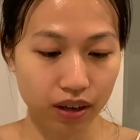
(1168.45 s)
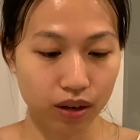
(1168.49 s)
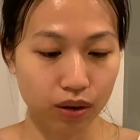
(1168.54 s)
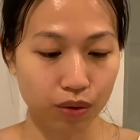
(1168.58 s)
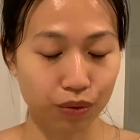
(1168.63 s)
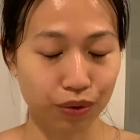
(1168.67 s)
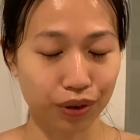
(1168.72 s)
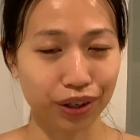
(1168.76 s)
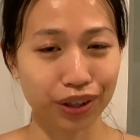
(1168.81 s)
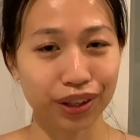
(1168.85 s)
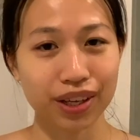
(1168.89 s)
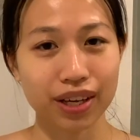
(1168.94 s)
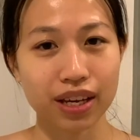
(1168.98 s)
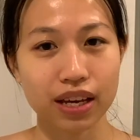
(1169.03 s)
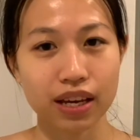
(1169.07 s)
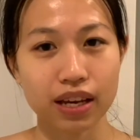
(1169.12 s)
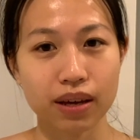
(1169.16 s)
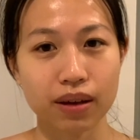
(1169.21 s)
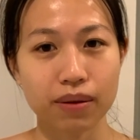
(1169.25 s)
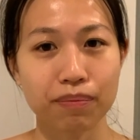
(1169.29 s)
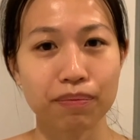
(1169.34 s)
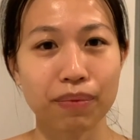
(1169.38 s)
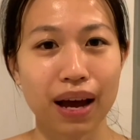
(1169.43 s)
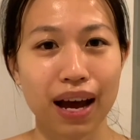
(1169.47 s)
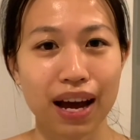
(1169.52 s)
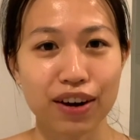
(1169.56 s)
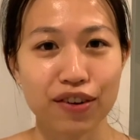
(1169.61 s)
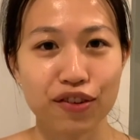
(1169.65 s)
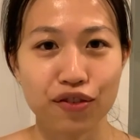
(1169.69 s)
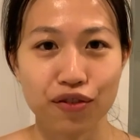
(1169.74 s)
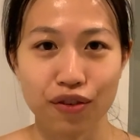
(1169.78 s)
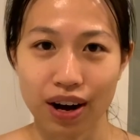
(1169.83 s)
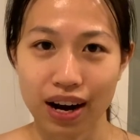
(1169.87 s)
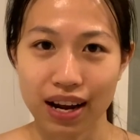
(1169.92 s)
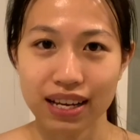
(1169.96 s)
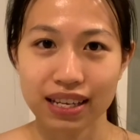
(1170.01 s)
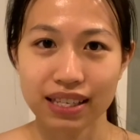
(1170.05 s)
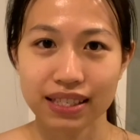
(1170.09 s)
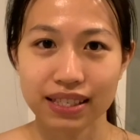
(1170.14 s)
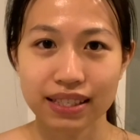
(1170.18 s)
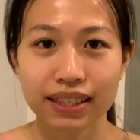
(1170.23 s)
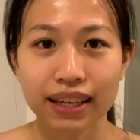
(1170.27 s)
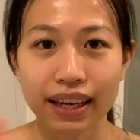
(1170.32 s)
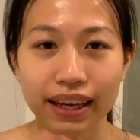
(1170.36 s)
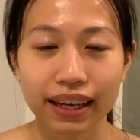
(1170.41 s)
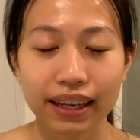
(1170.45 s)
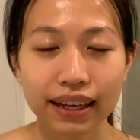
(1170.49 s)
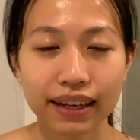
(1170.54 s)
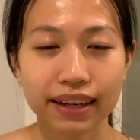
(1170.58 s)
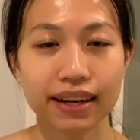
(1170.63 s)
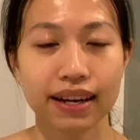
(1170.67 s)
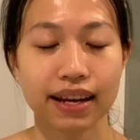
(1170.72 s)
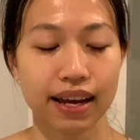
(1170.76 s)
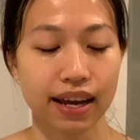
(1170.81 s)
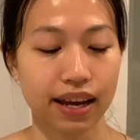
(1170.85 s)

really bad dry skin